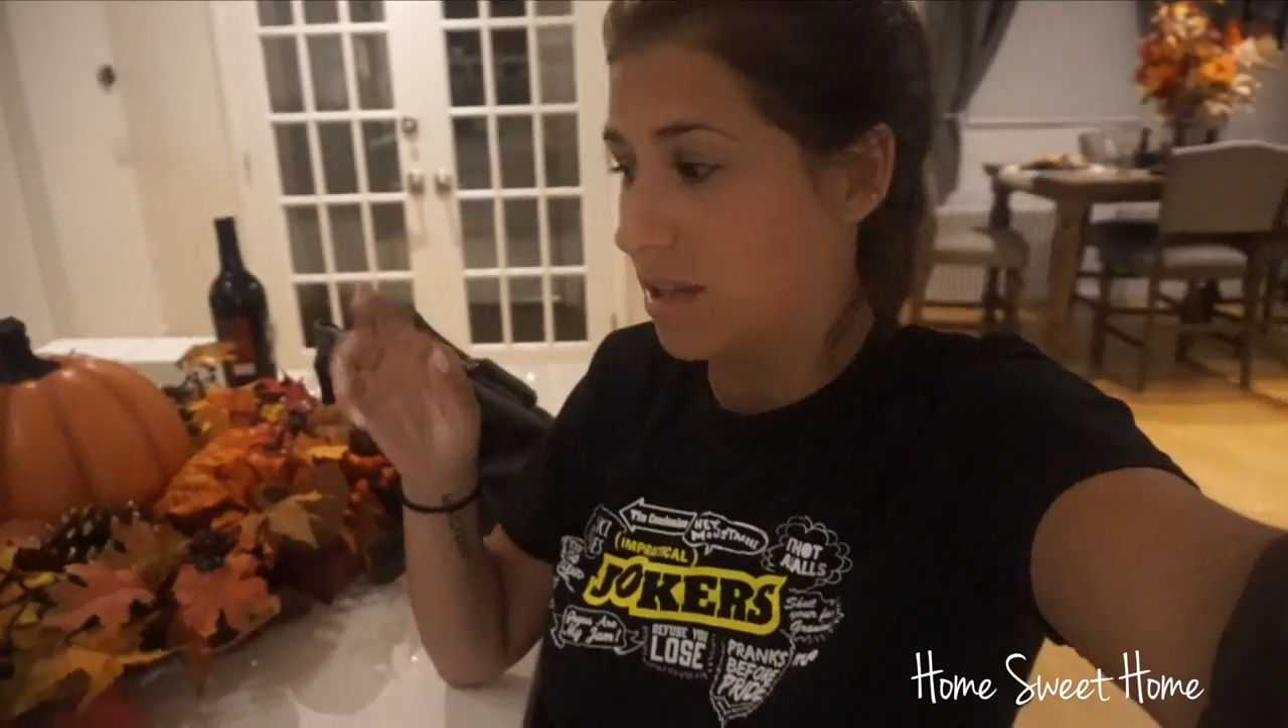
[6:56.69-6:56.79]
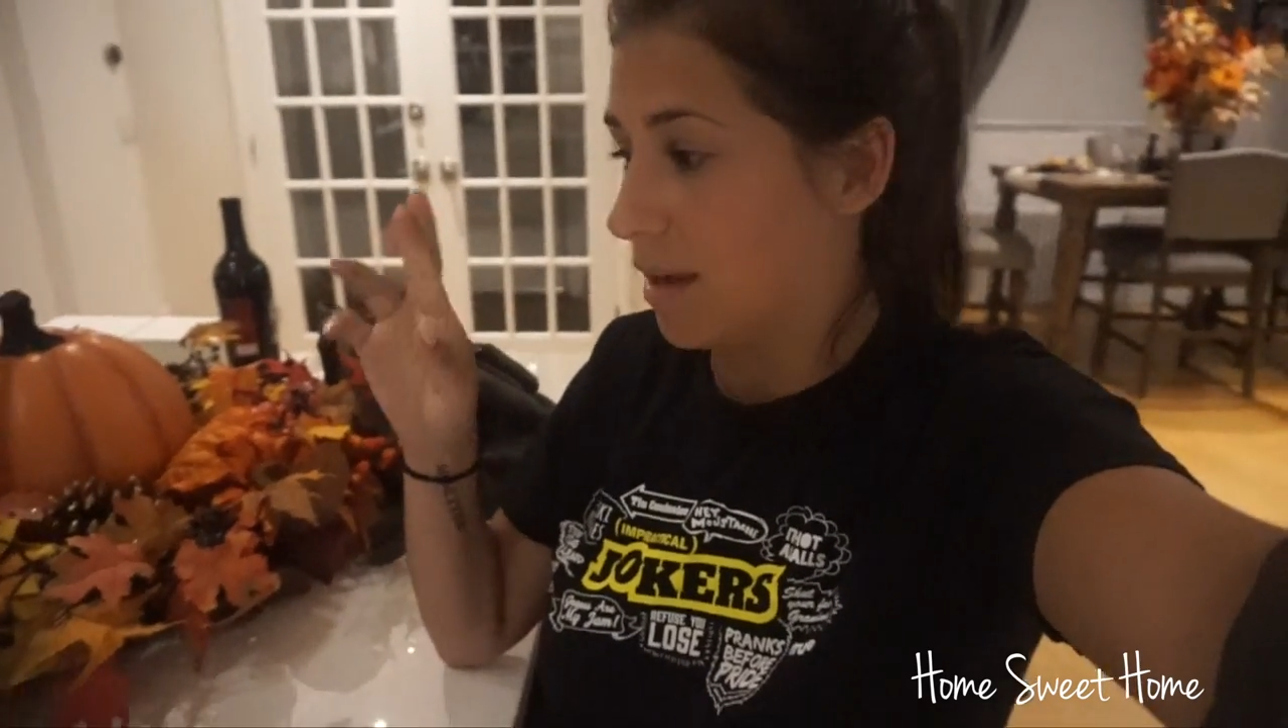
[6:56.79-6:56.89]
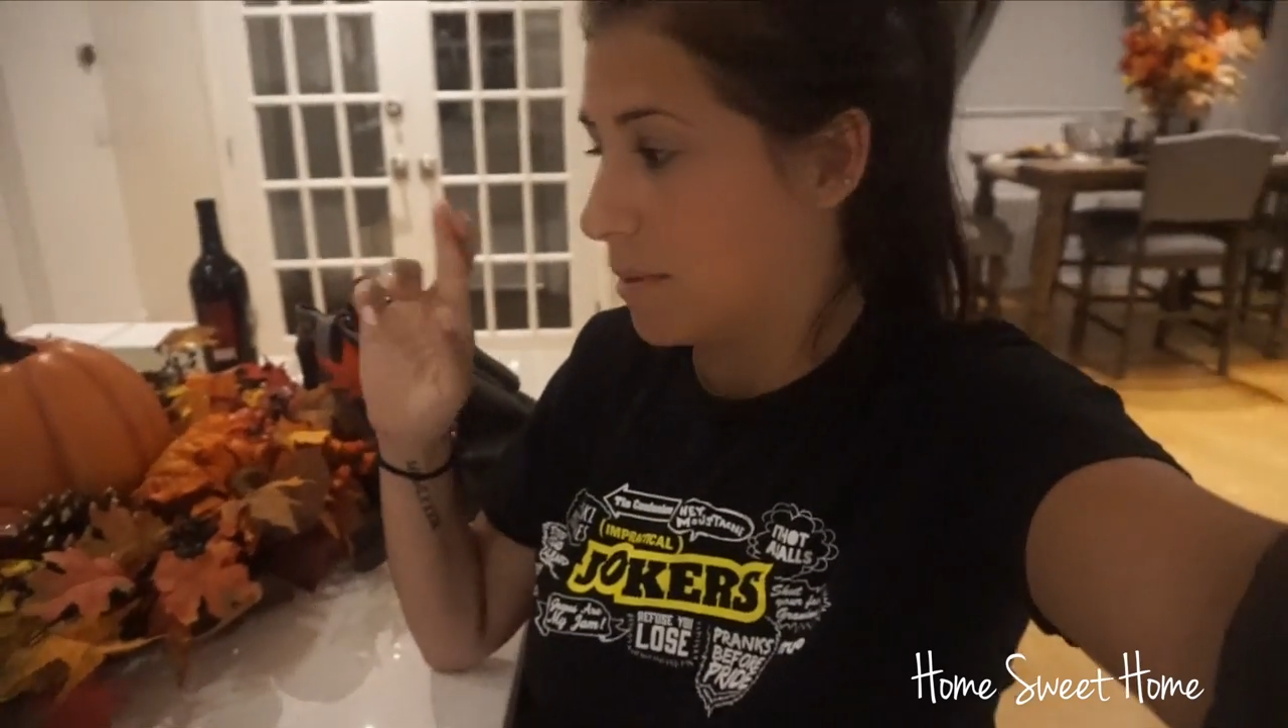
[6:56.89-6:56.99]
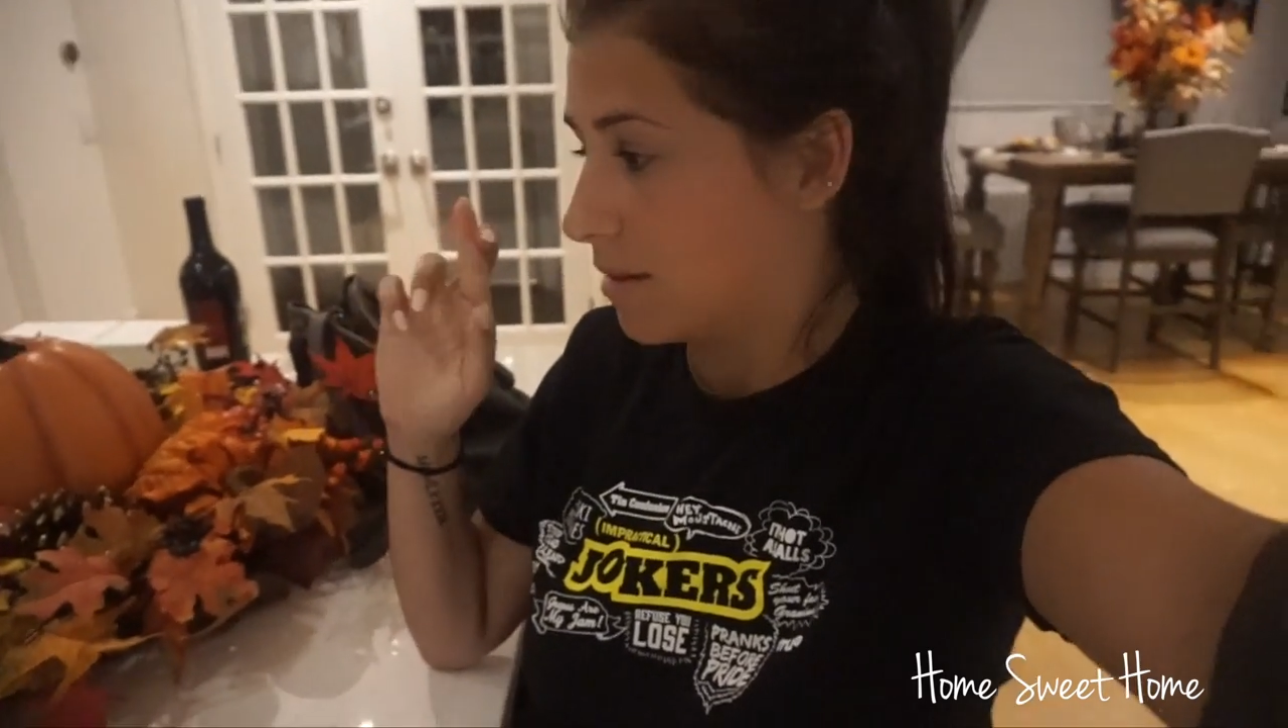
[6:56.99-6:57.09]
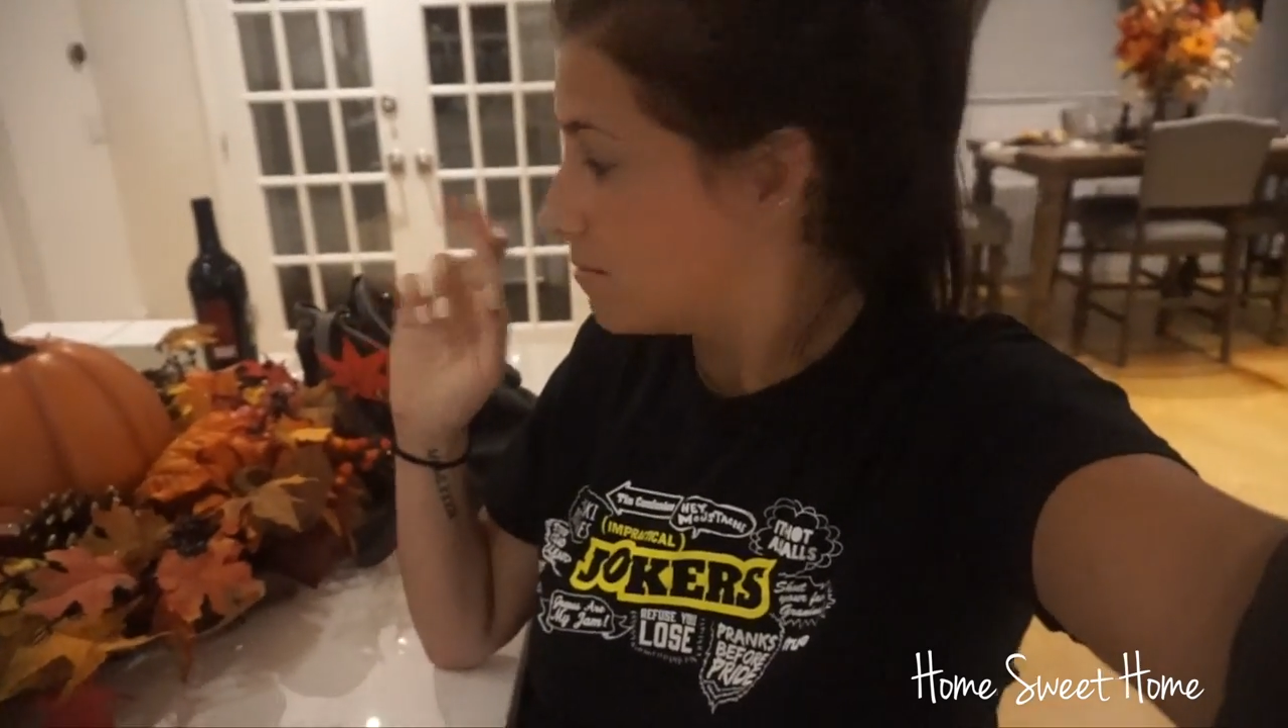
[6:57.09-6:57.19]
I
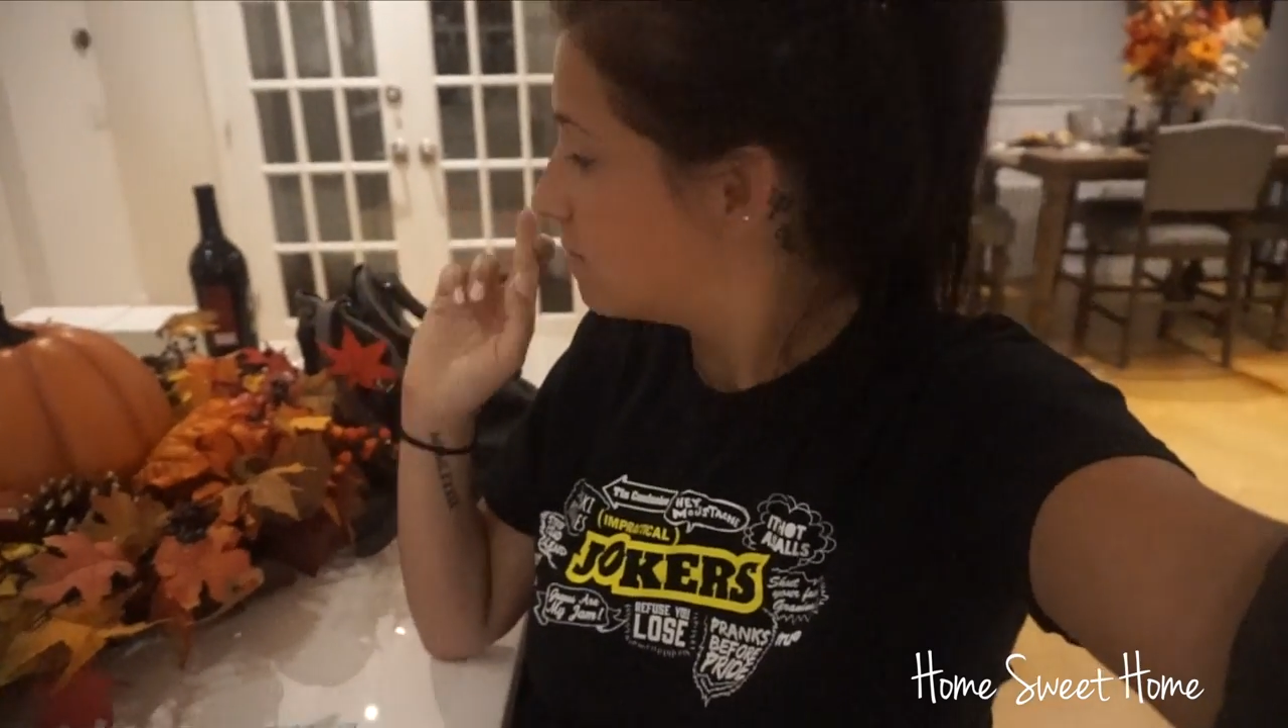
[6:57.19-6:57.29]
mean,